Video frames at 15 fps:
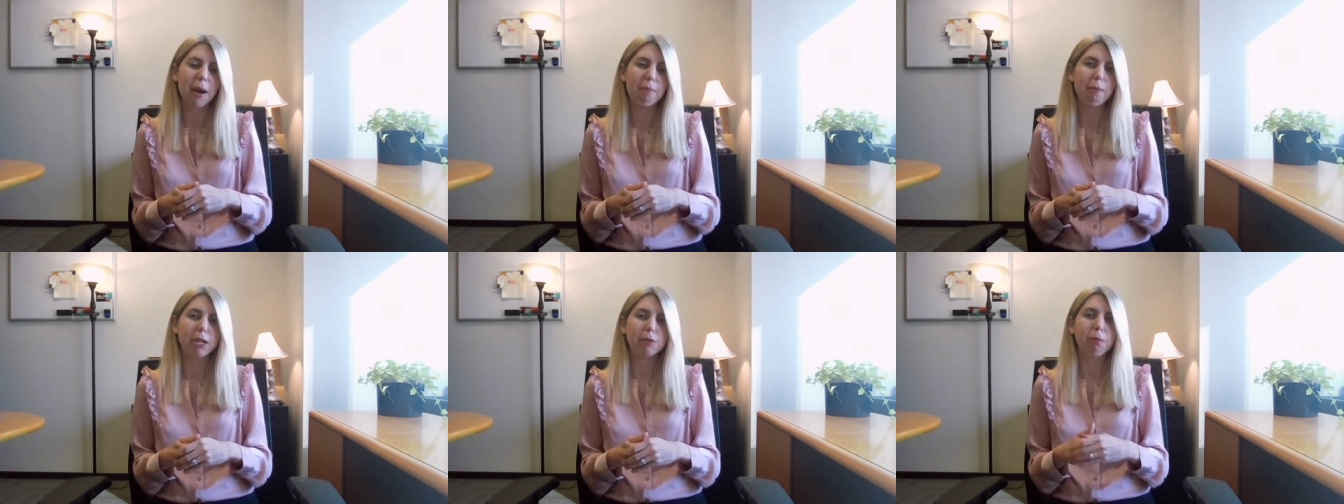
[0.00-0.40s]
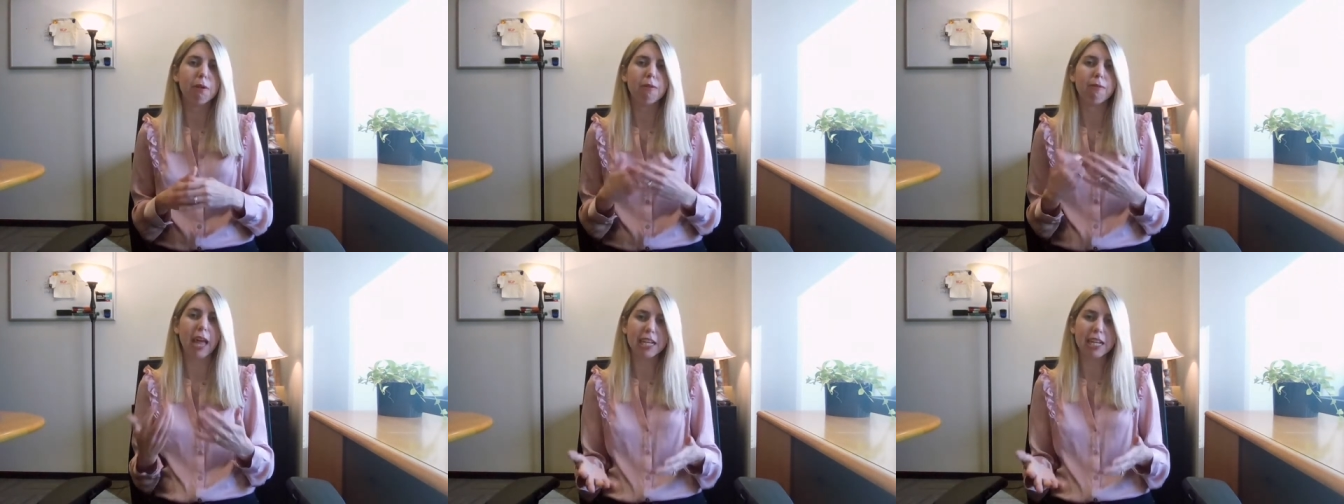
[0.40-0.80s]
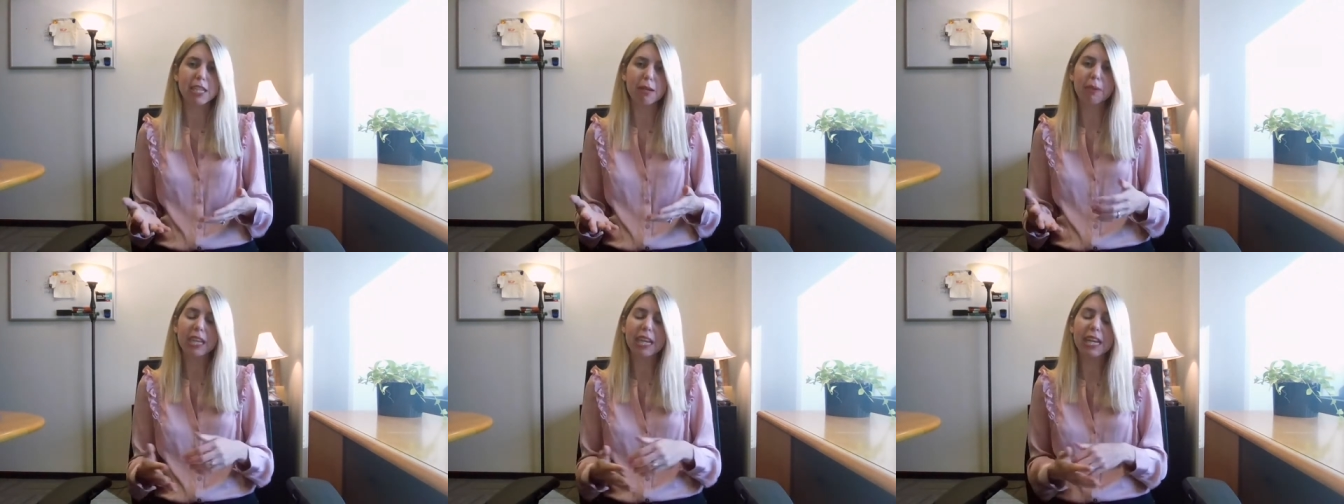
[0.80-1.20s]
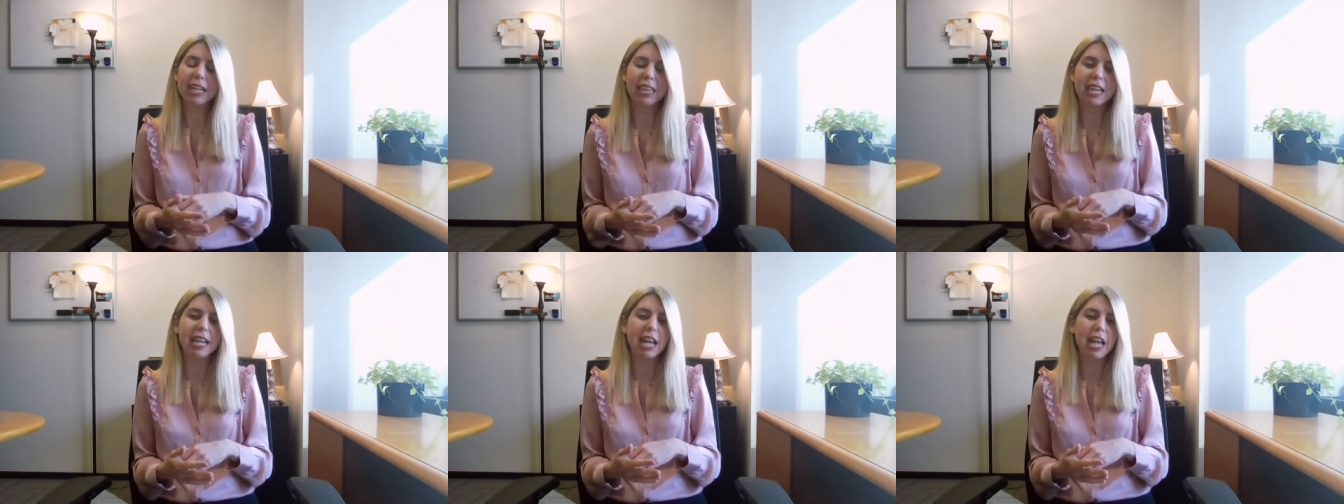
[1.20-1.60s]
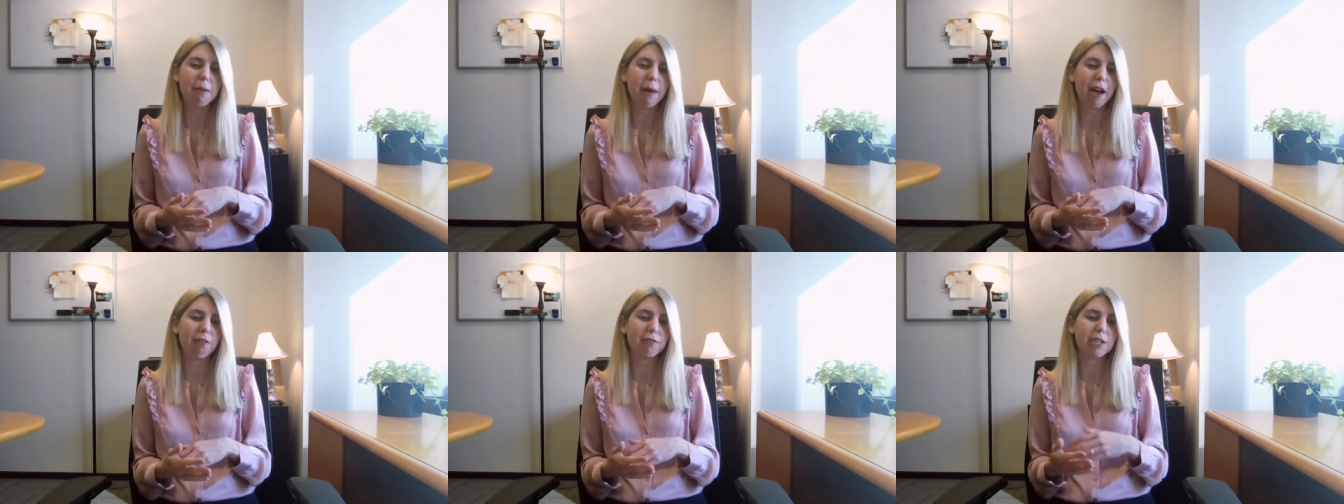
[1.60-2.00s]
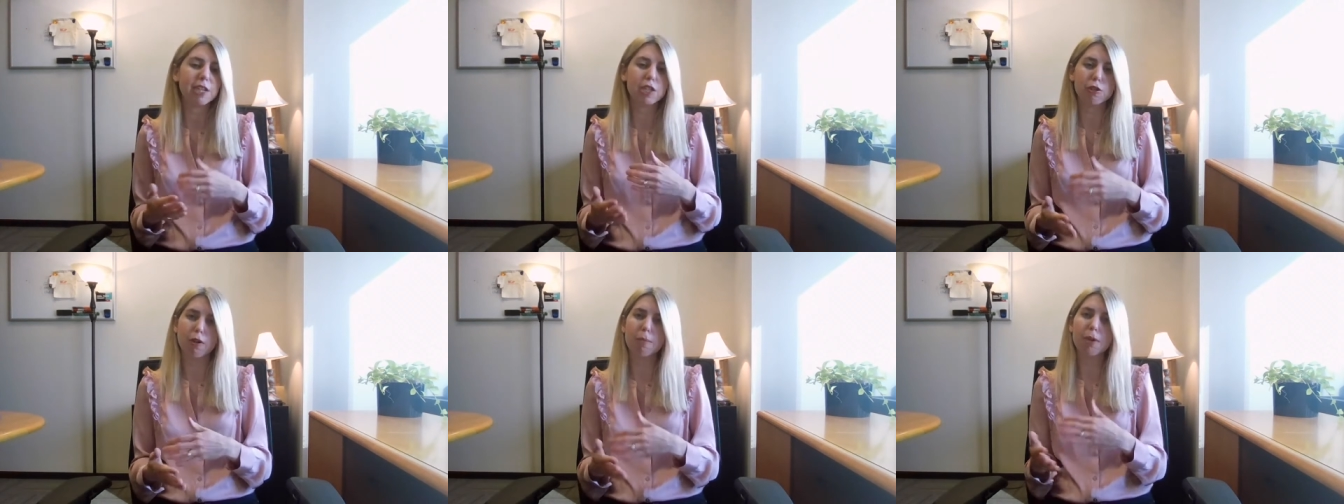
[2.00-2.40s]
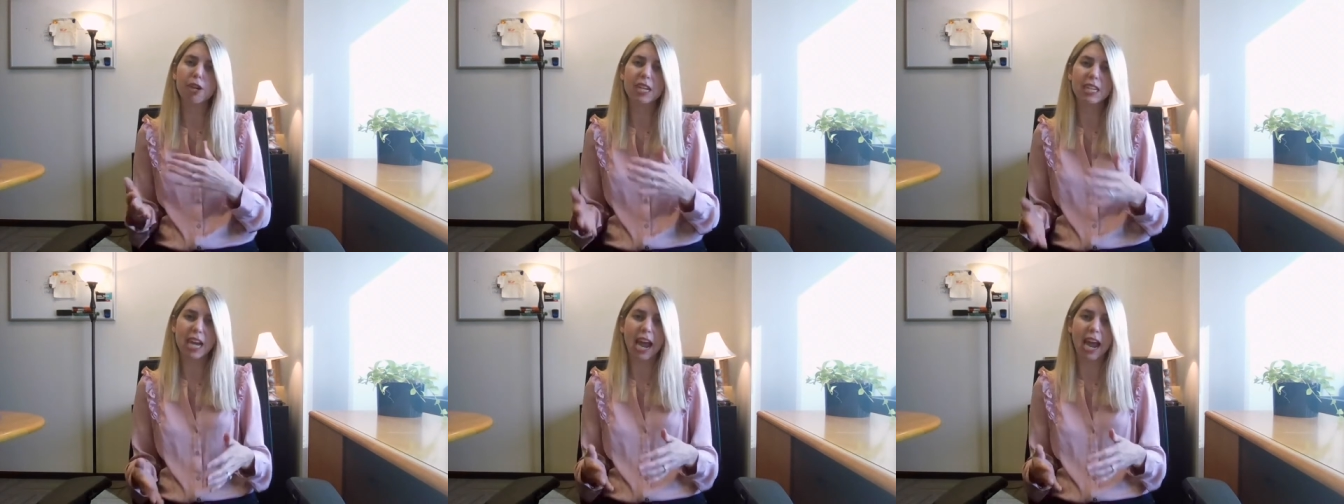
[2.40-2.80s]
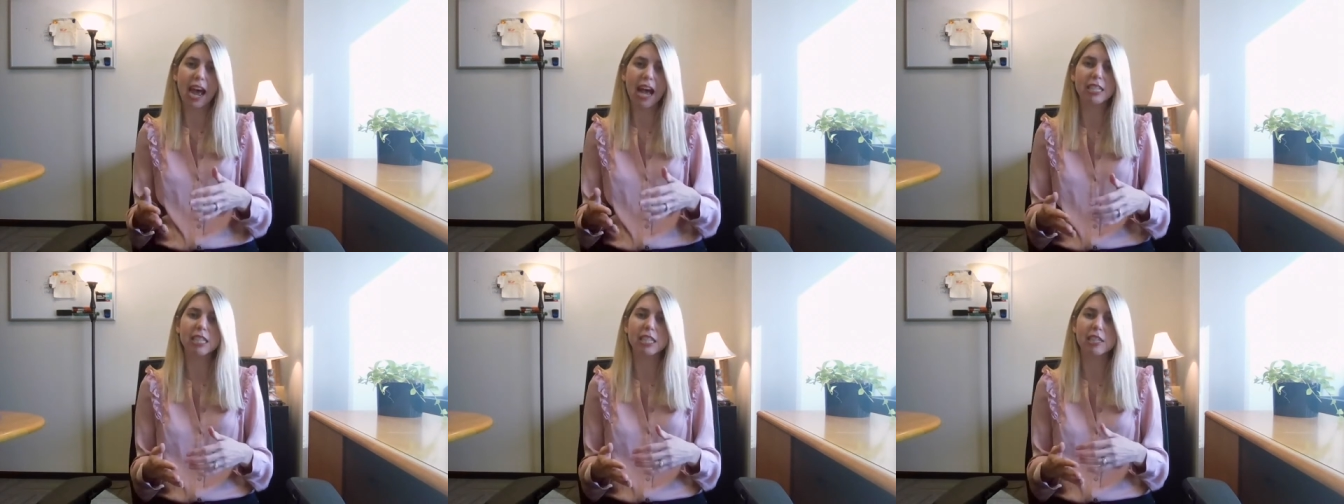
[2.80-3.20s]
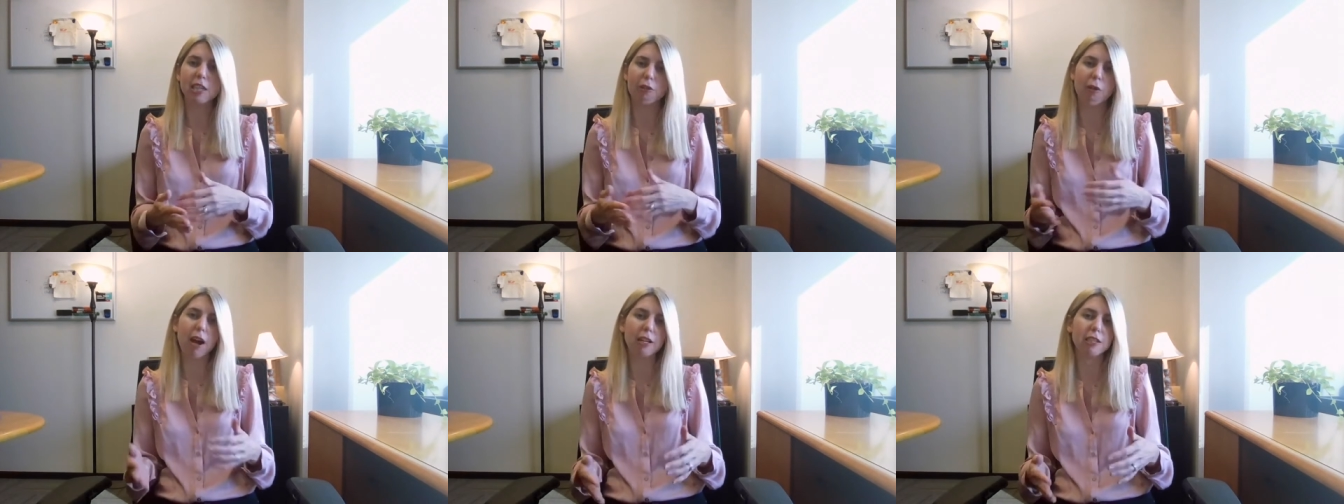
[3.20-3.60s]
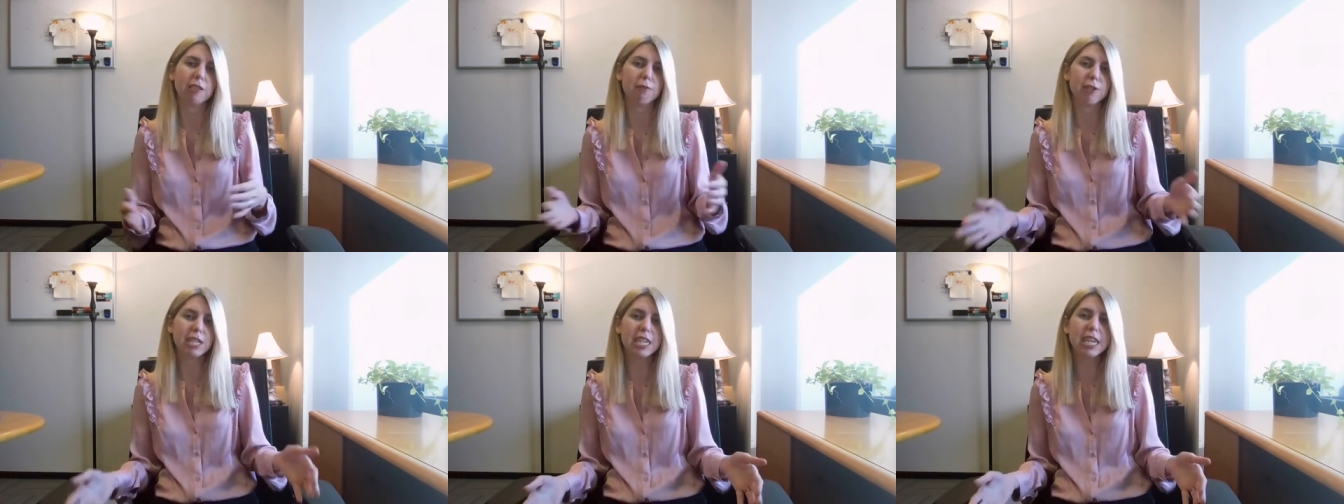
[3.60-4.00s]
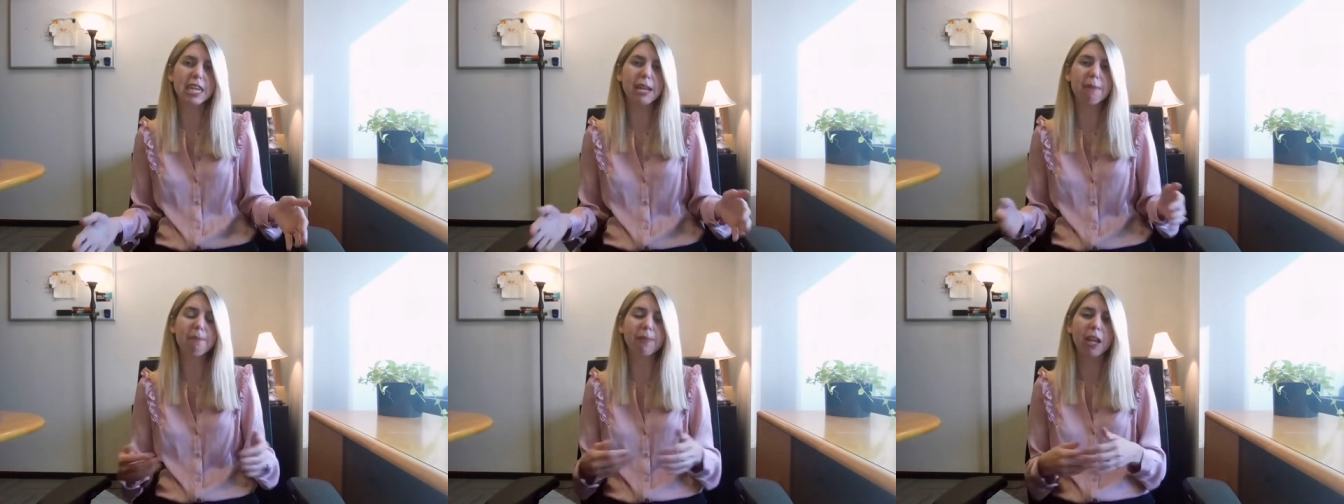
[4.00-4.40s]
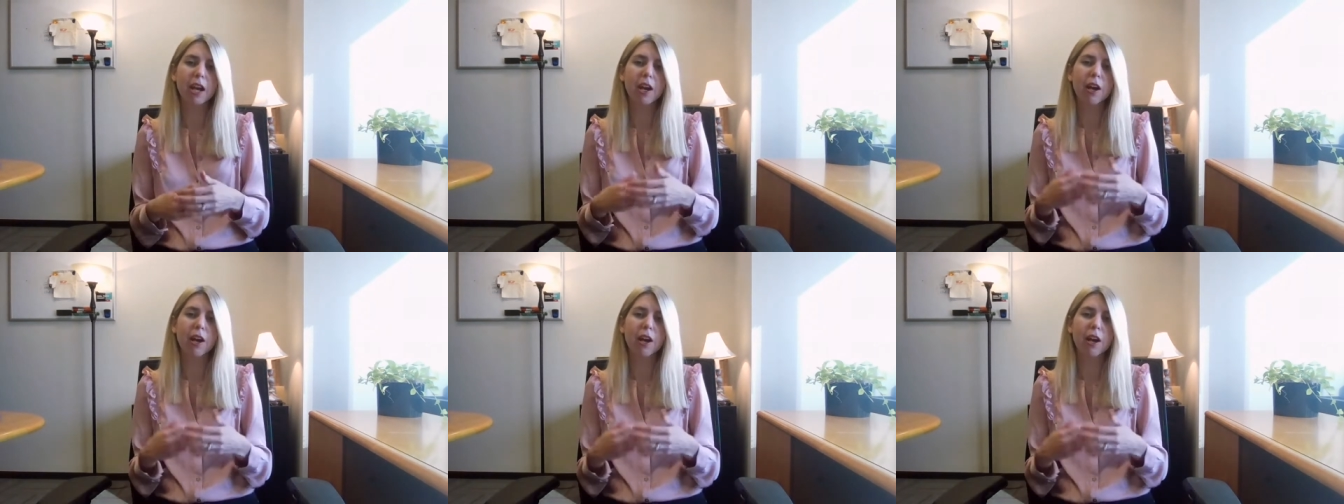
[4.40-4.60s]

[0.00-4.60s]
much more flexibly, thinking about distributing tasks across their team,